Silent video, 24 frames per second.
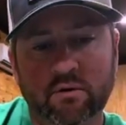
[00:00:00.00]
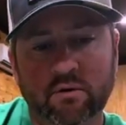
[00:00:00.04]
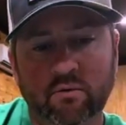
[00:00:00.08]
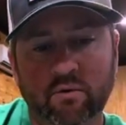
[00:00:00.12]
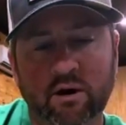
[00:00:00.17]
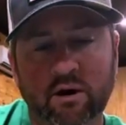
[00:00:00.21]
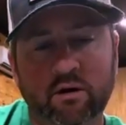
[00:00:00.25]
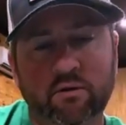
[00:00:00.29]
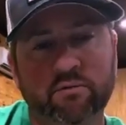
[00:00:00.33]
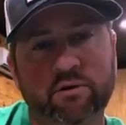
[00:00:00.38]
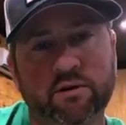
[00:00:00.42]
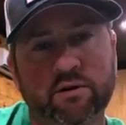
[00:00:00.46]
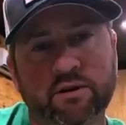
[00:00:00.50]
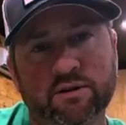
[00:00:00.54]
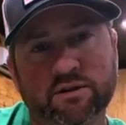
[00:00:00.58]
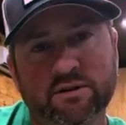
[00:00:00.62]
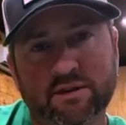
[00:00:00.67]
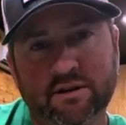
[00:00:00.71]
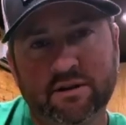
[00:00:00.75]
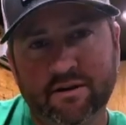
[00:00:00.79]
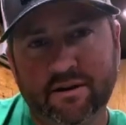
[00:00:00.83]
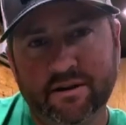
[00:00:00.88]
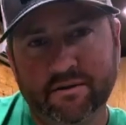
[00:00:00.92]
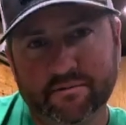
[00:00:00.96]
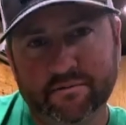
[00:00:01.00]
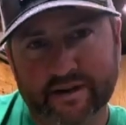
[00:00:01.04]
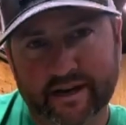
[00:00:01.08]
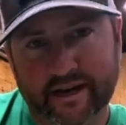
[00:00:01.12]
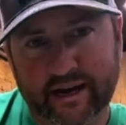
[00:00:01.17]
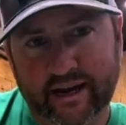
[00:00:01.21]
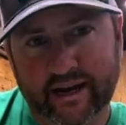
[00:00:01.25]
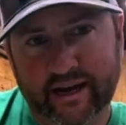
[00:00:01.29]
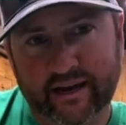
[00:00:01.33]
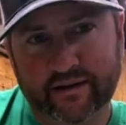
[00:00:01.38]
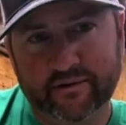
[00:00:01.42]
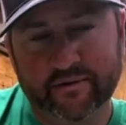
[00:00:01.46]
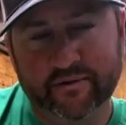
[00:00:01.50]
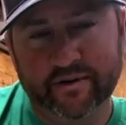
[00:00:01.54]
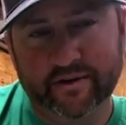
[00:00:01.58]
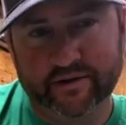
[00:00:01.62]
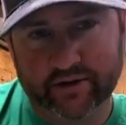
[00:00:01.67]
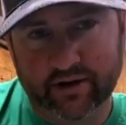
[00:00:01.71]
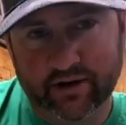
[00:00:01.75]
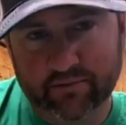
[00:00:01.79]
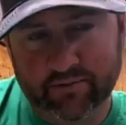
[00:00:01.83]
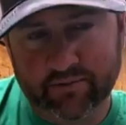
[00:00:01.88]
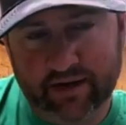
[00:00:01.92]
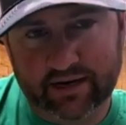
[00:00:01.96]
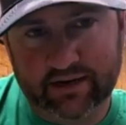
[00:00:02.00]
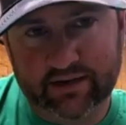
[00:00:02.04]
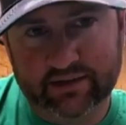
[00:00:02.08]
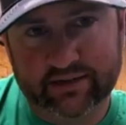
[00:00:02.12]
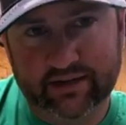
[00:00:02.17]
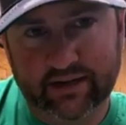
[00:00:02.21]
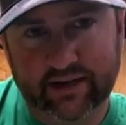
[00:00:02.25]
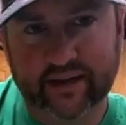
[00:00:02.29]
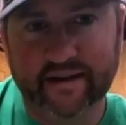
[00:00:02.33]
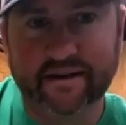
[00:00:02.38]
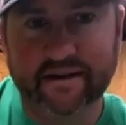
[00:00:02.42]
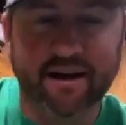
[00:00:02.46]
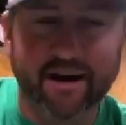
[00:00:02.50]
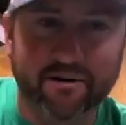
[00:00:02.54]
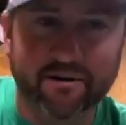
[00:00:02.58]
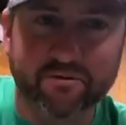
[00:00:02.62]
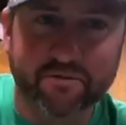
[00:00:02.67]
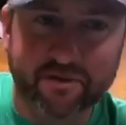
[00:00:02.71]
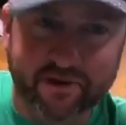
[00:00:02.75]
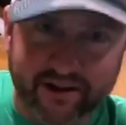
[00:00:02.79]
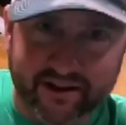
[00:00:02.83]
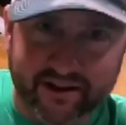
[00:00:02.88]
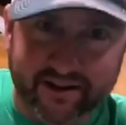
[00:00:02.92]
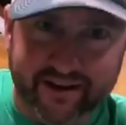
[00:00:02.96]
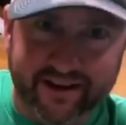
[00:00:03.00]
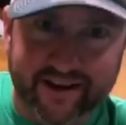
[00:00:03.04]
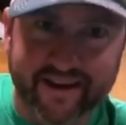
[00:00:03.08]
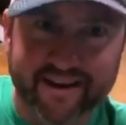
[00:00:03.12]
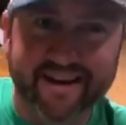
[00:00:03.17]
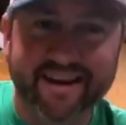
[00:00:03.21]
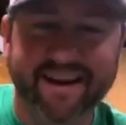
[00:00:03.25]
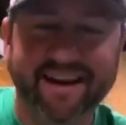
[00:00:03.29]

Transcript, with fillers: well, considering it was Hank with a jerkbait in his hand, not really.